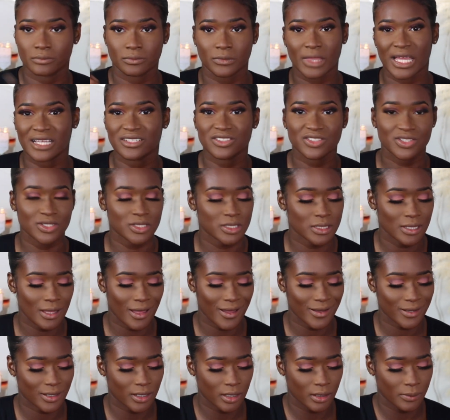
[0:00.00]
that's just
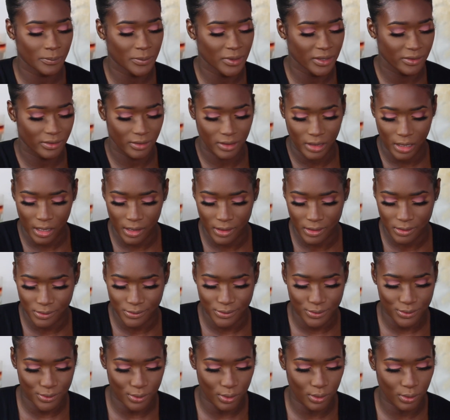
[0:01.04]
not gonna be the case.
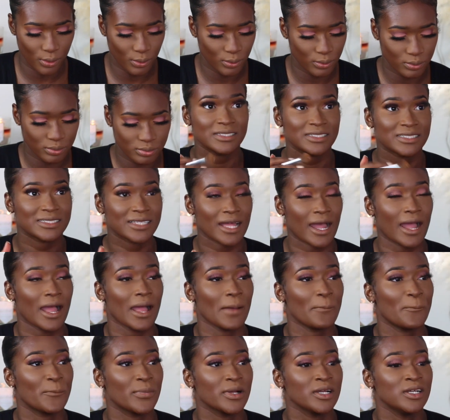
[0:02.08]
So
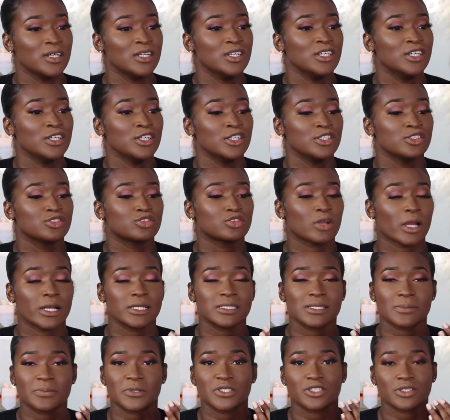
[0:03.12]
stop
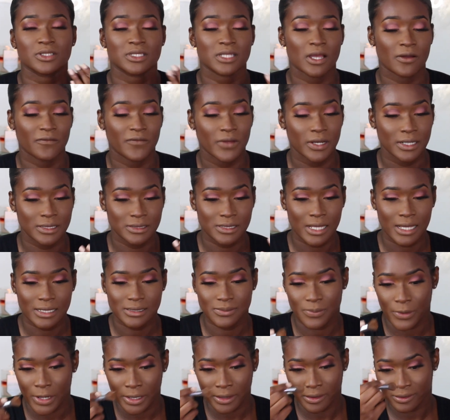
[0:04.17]
trying to put yourself in a
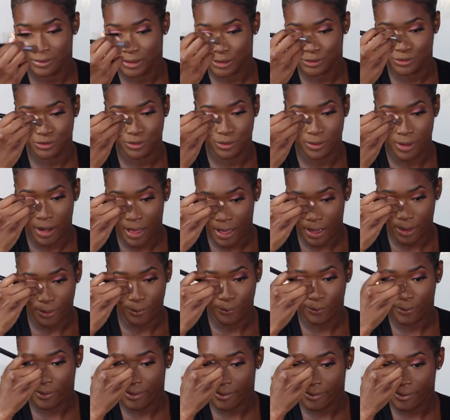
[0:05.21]
tax bracket that you're not,
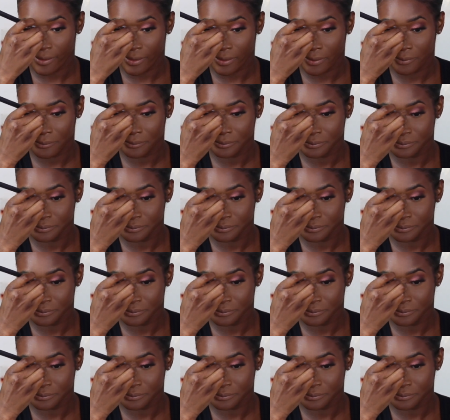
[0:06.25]
okay?